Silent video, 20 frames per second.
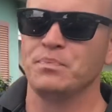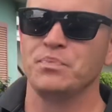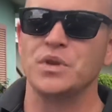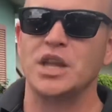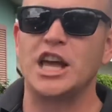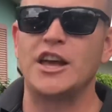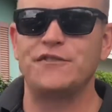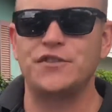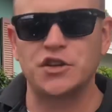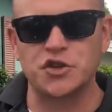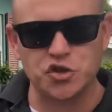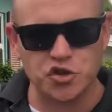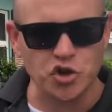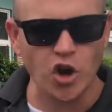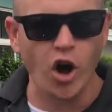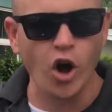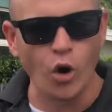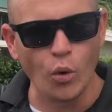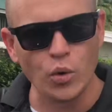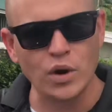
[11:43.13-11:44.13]
If you
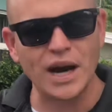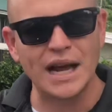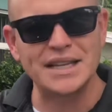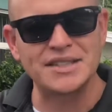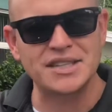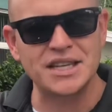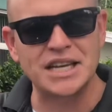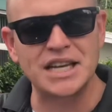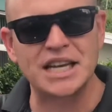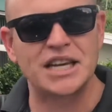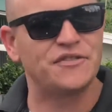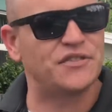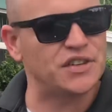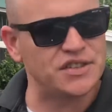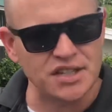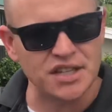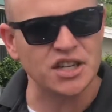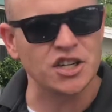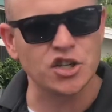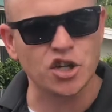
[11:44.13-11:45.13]
saw when I did it, if you
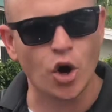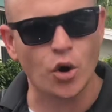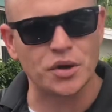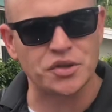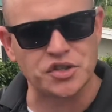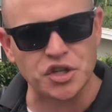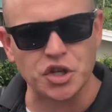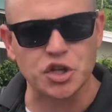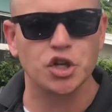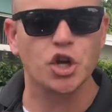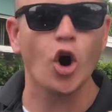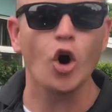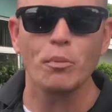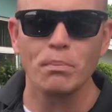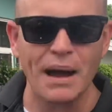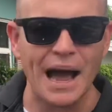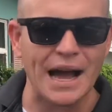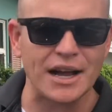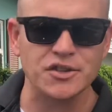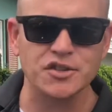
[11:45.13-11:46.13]
didn't notice it, go
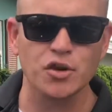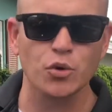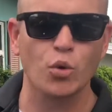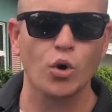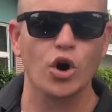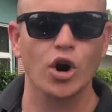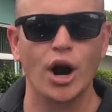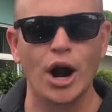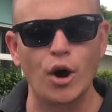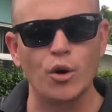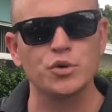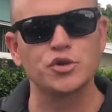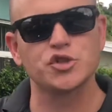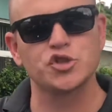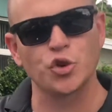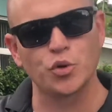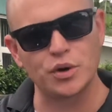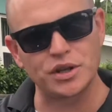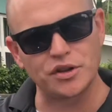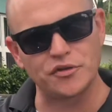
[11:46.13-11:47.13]
back to where I was
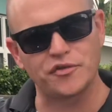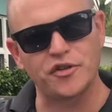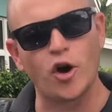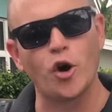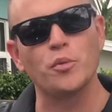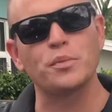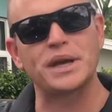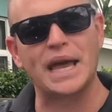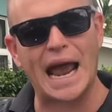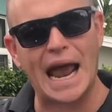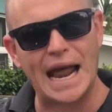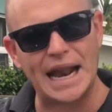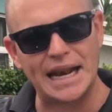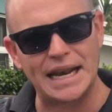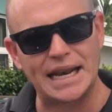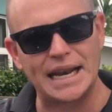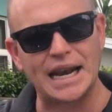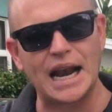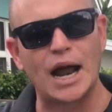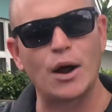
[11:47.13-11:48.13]
doing the foam cannon
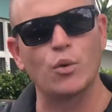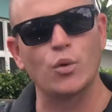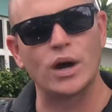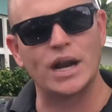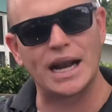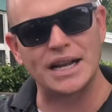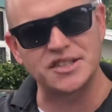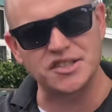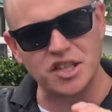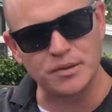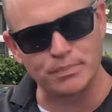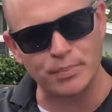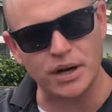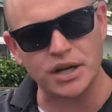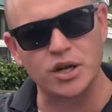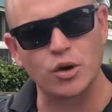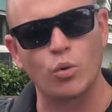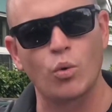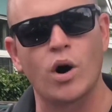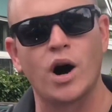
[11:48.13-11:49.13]
and I did the
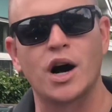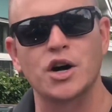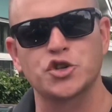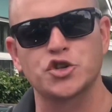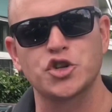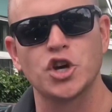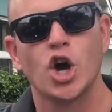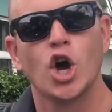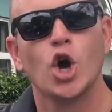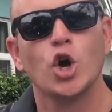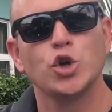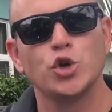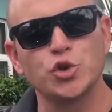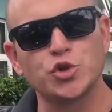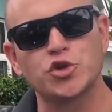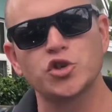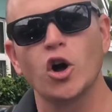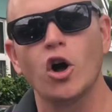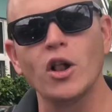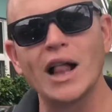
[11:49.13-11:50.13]
bucket wash. You
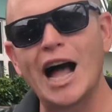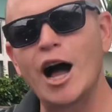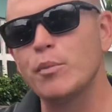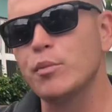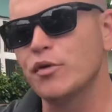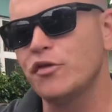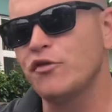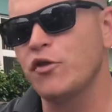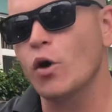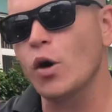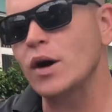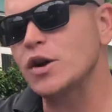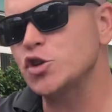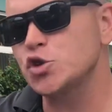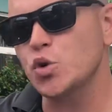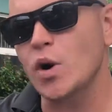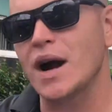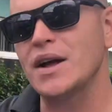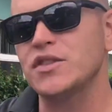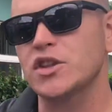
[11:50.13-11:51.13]
saw how before I
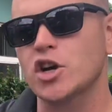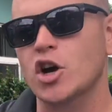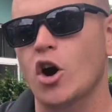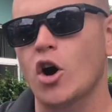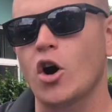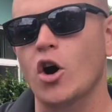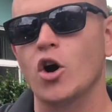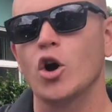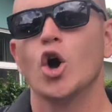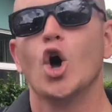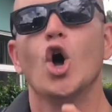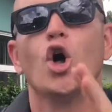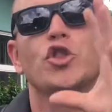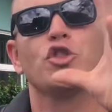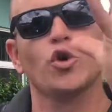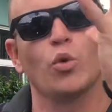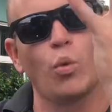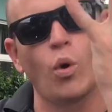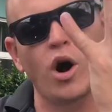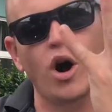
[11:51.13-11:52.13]
dried the car,
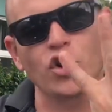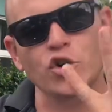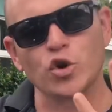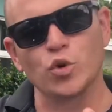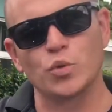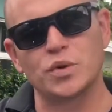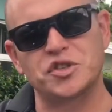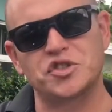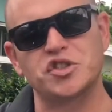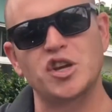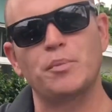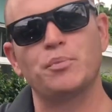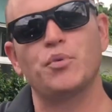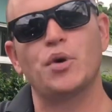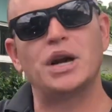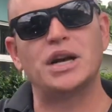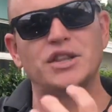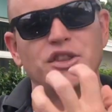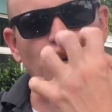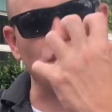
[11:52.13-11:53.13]
the water was
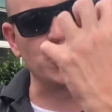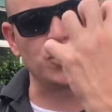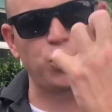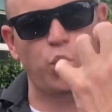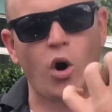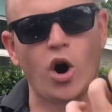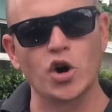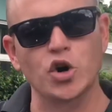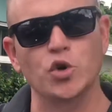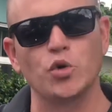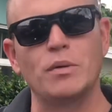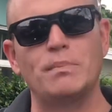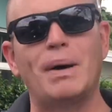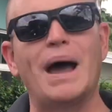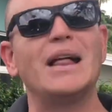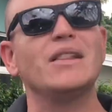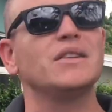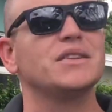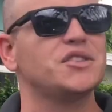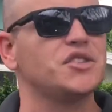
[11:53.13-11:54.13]
separating. There was water
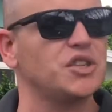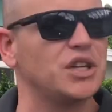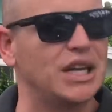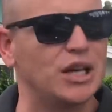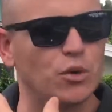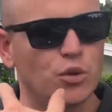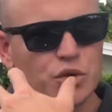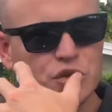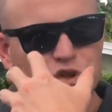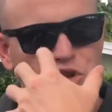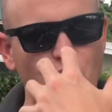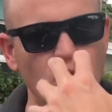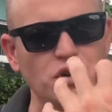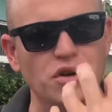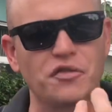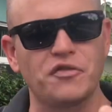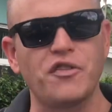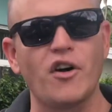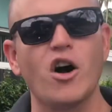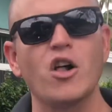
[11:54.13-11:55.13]
repellency. It was starting to
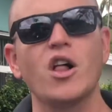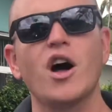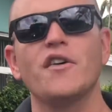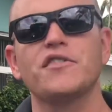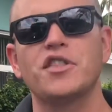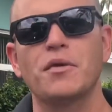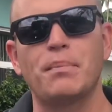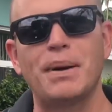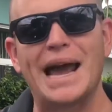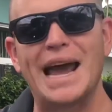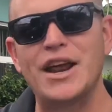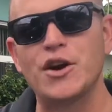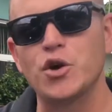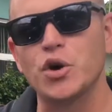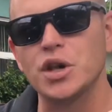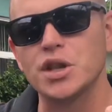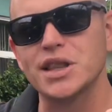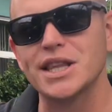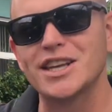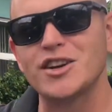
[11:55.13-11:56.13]
fall off the panel
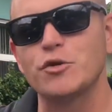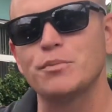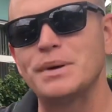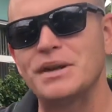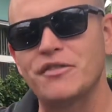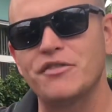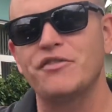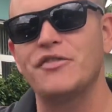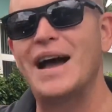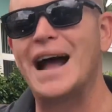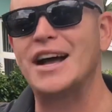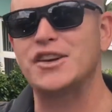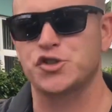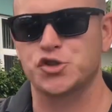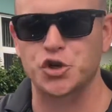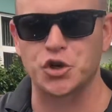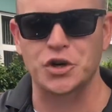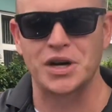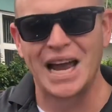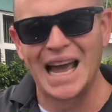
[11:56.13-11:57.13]
a little bit
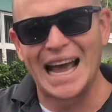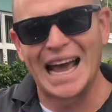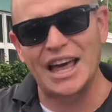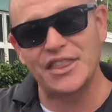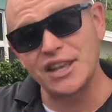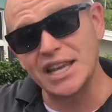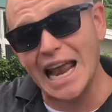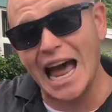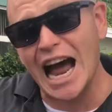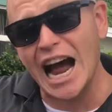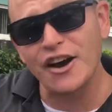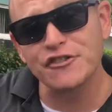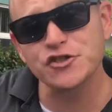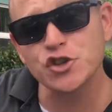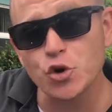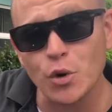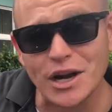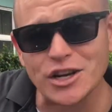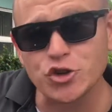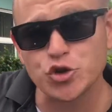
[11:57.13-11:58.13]
faster. And then
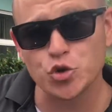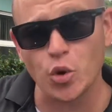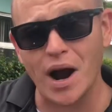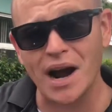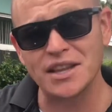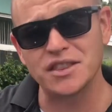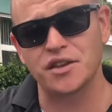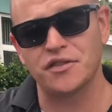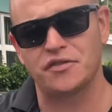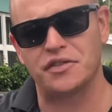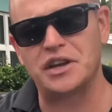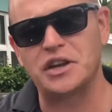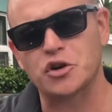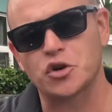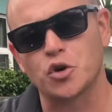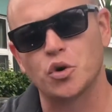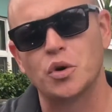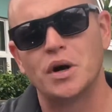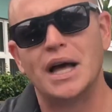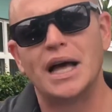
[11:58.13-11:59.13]
after I dried the
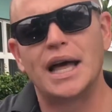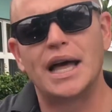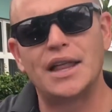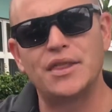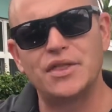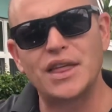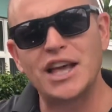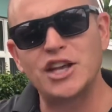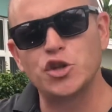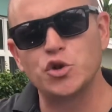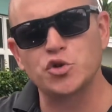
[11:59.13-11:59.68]
vehicle, and then you